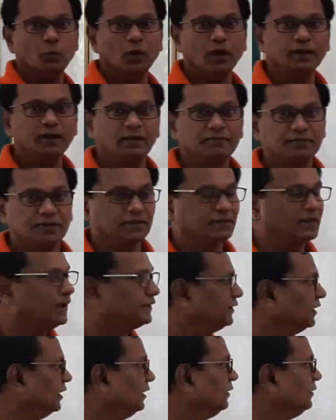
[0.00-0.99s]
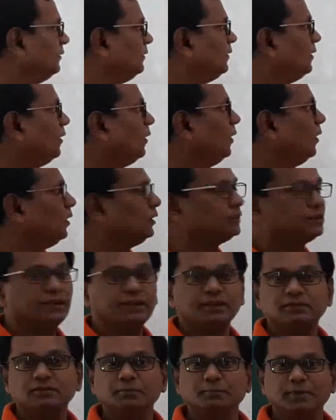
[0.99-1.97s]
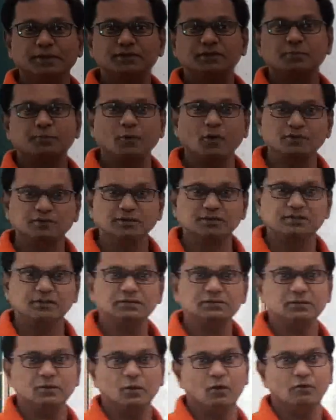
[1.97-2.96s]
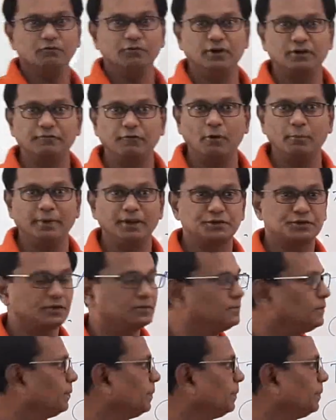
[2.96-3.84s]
one after another all these major processes of word formation.